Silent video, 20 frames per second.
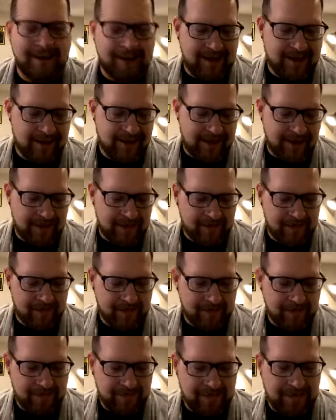
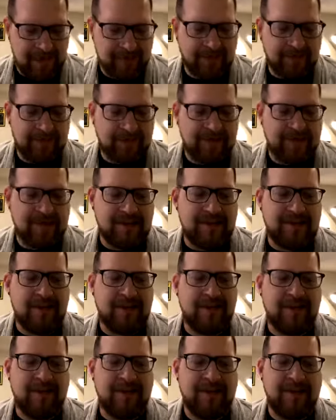You know,
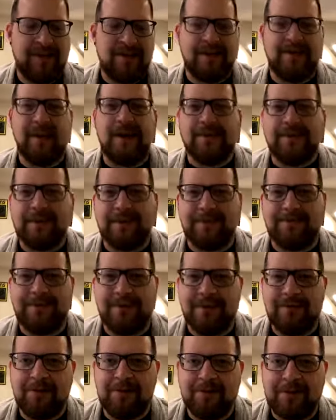to not get
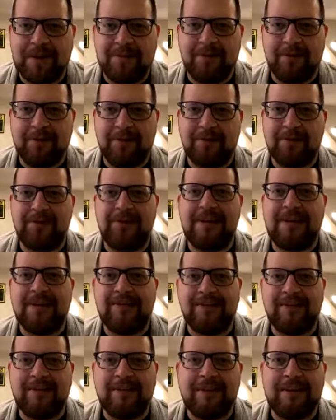upset with people
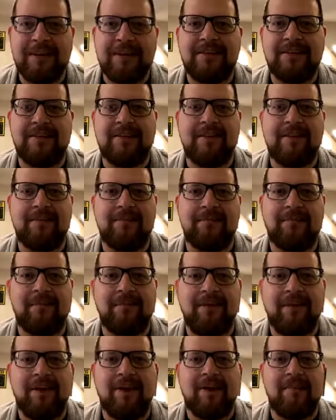easily, to
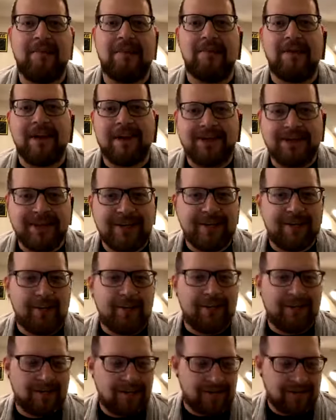be patient
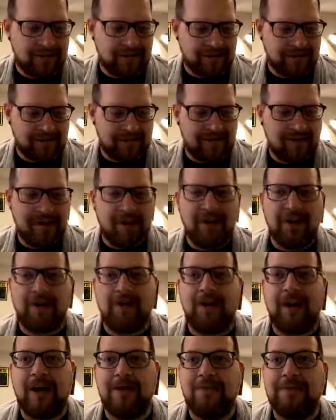with those
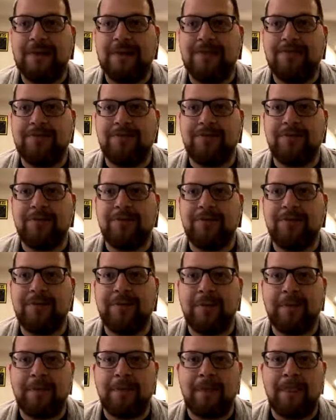around me, to
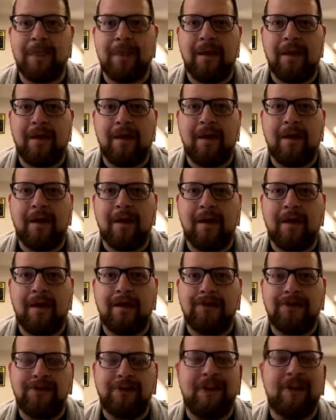
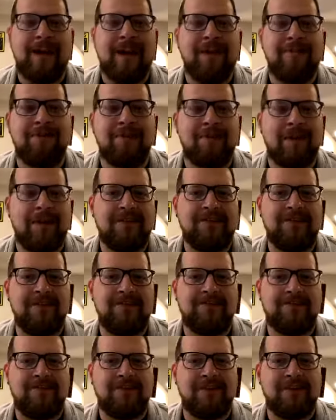try to have their best
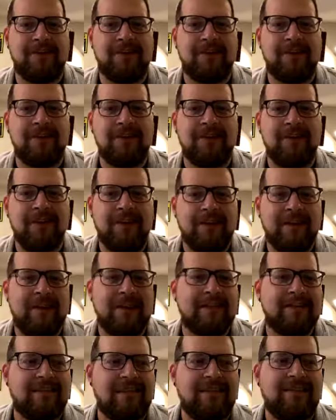interests at heart.
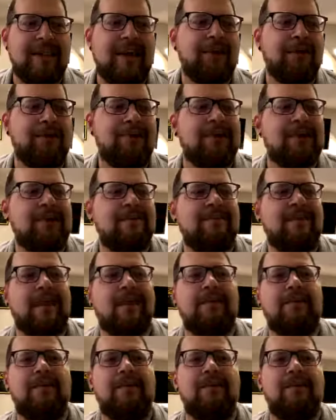Like it's I don't think it's
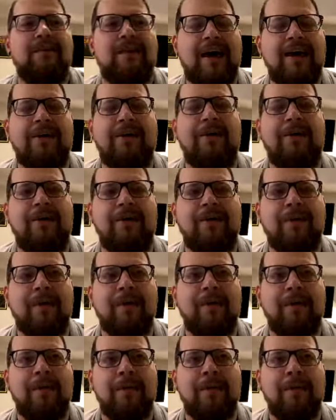that hard